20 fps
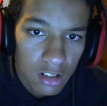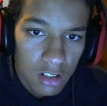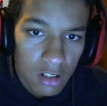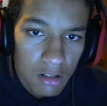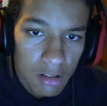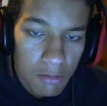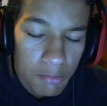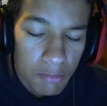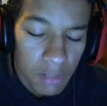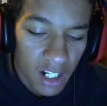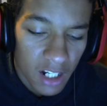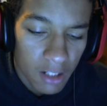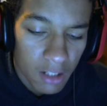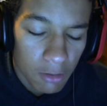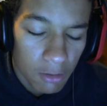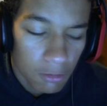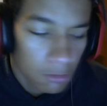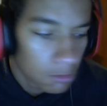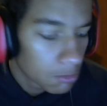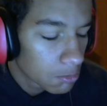But I
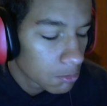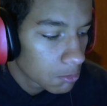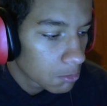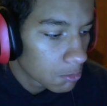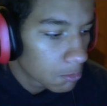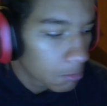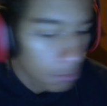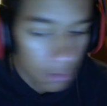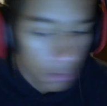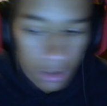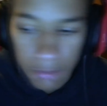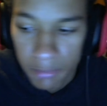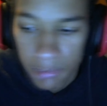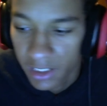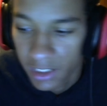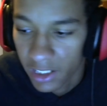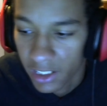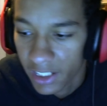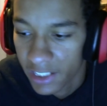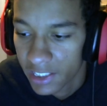don't want to be
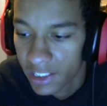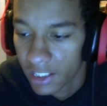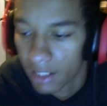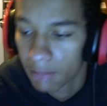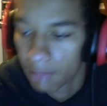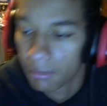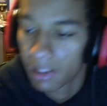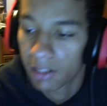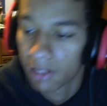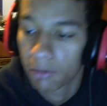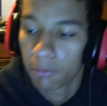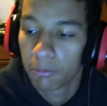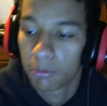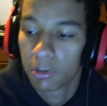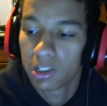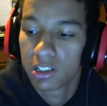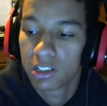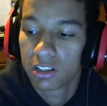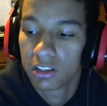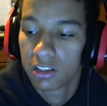like them. I don't want
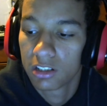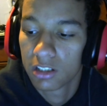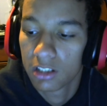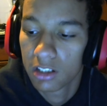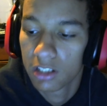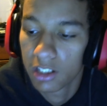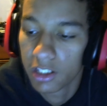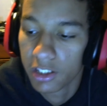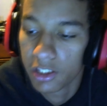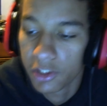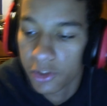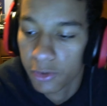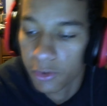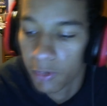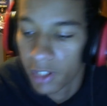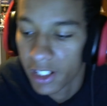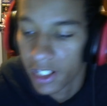to enjoy.